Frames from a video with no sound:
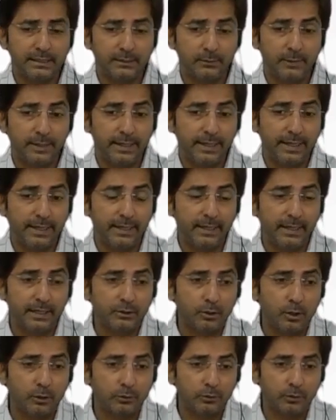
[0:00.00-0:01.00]
28
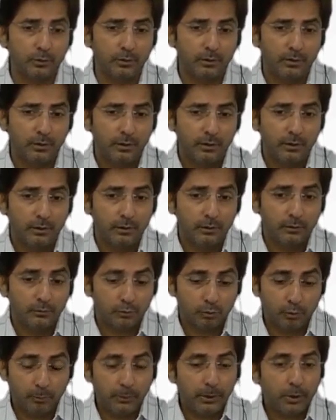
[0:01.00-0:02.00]
years also.
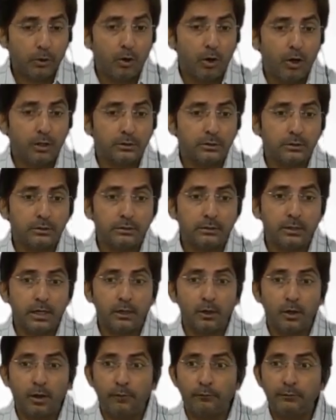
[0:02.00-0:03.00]
So because
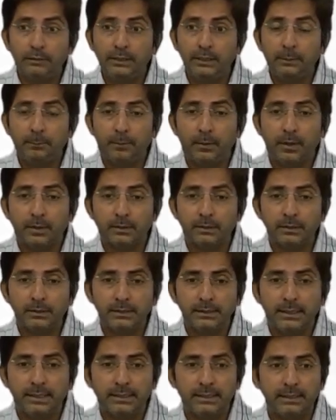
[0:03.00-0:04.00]
none of the
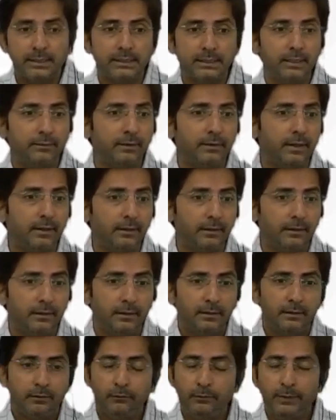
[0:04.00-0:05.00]
person's age is given,
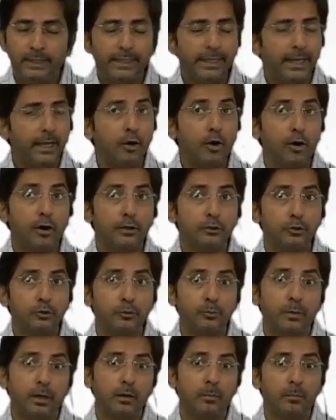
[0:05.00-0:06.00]
we cannot
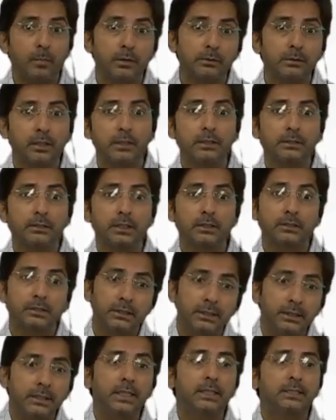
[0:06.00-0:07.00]
assume her mother is a
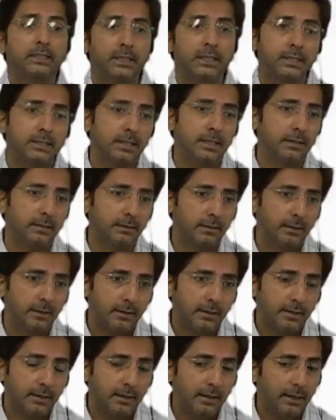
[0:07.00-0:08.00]
senior citizen.
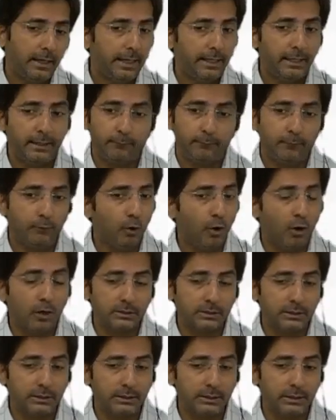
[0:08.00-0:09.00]
And if
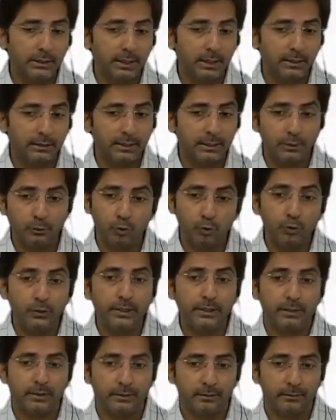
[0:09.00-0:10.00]
not senior, then
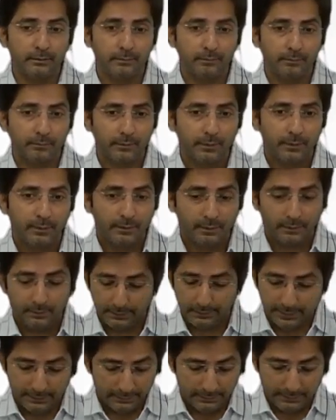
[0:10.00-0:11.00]
junior.
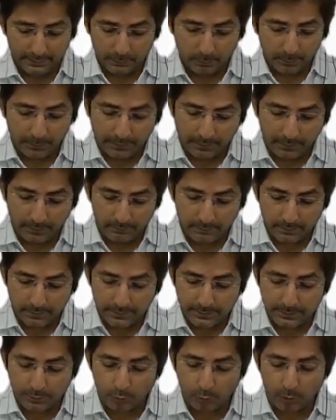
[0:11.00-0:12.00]
Then this becomes
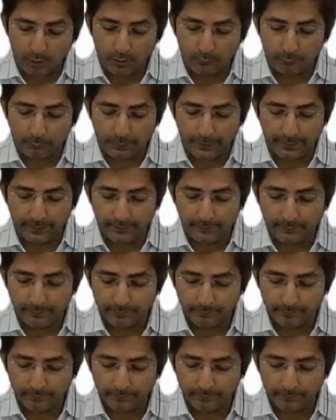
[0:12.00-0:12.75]
disqualified.